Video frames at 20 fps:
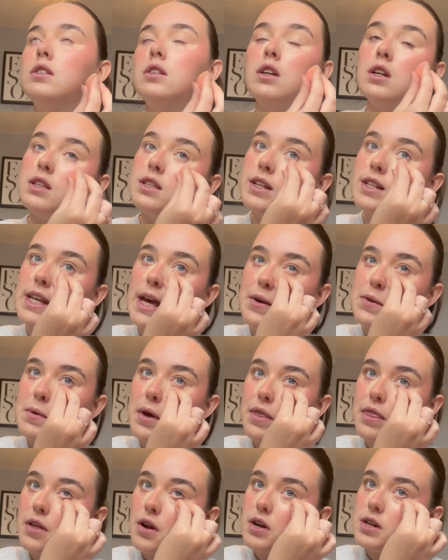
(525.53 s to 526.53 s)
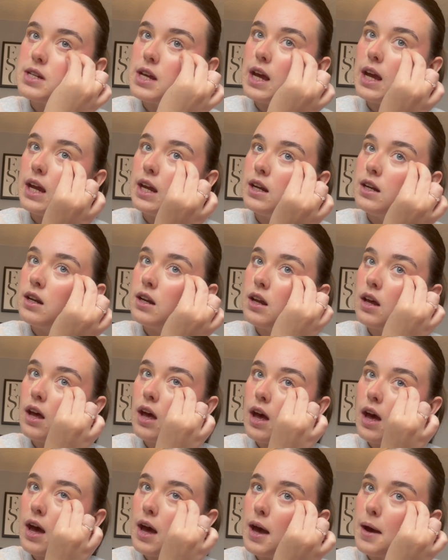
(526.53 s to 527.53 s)
since I was about 13.
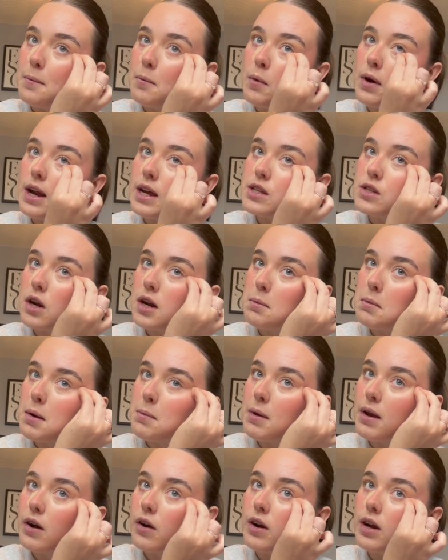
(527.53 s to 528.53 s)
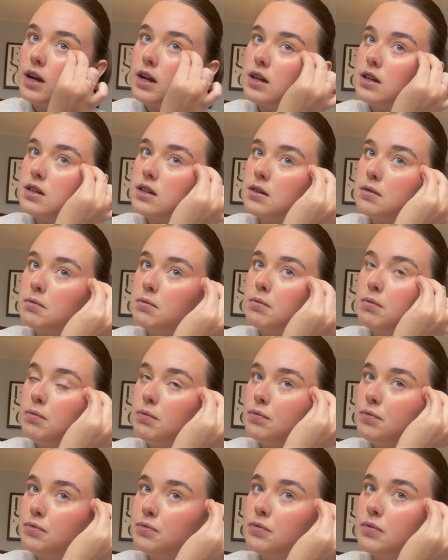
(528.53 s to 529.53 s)
When I started my period,
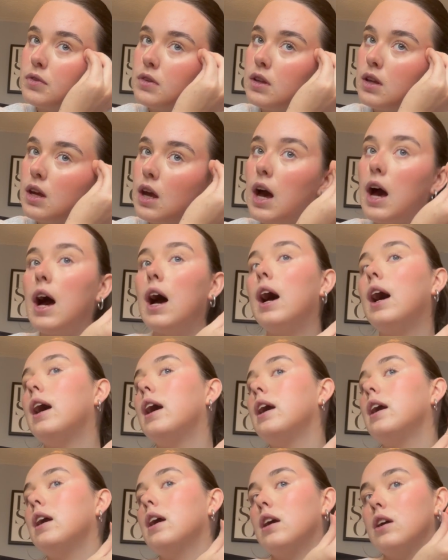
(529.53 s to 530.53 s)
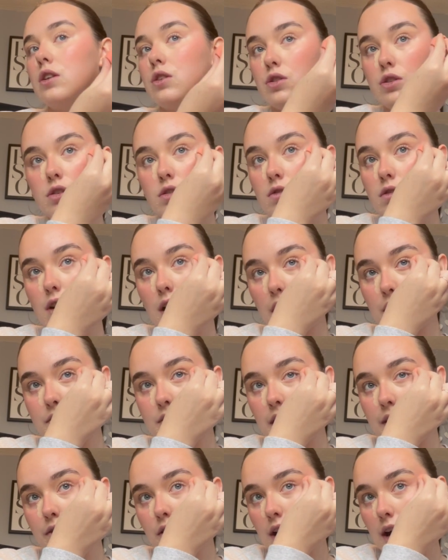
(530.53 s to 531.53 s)
I have
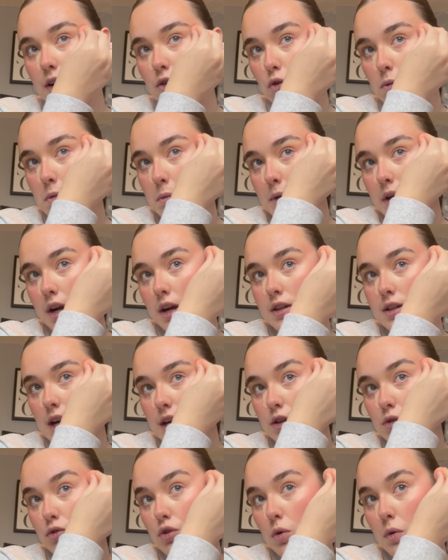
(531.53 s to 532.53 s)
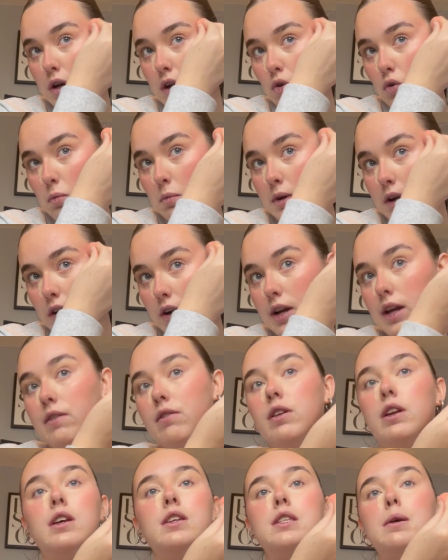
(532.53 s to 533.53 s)
never had normal periods. I don't know what a normal period
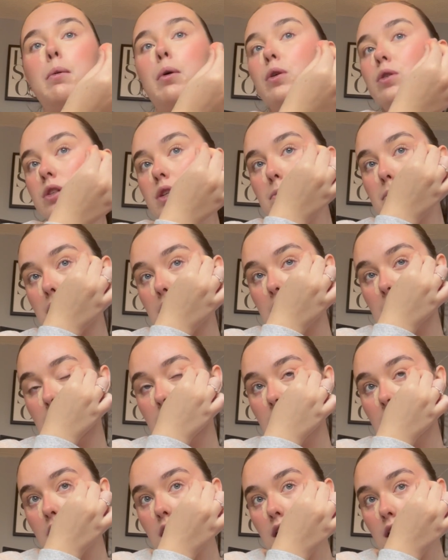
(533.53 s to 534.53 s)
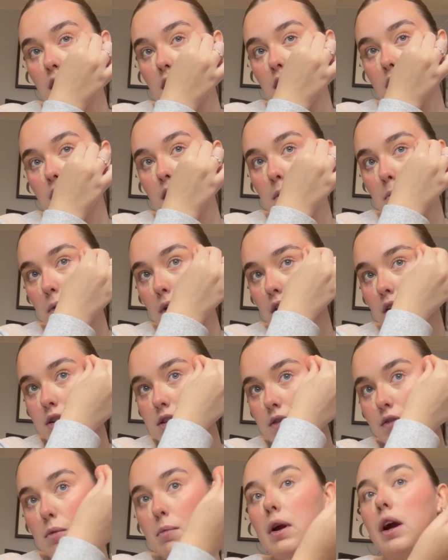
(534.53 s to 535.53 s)
even is supposed to be because
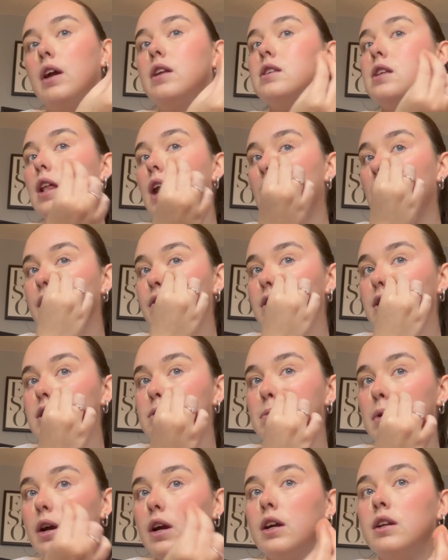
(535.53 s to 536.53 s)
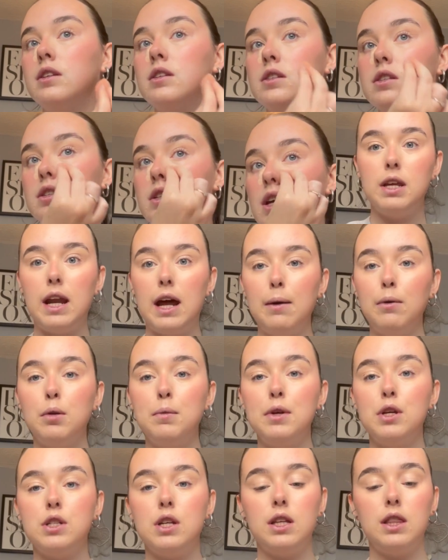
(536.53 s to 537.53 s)
of the periods that I've experienced. Today I'm going to be
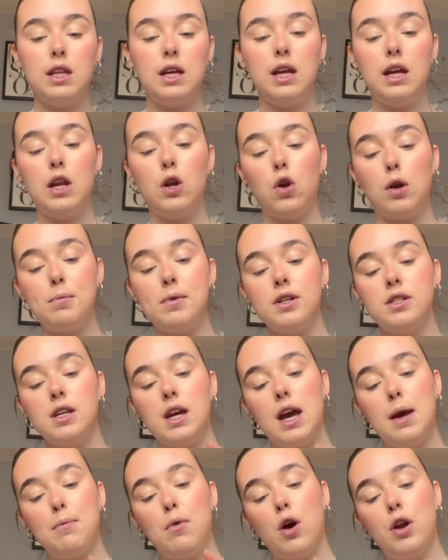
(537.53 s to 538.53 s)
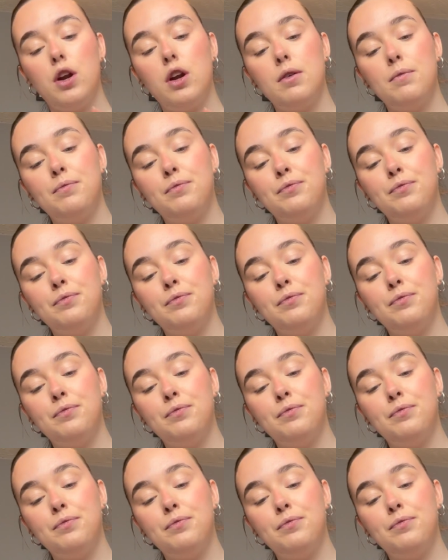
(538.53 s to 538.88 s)
using the Laura Mercier powder.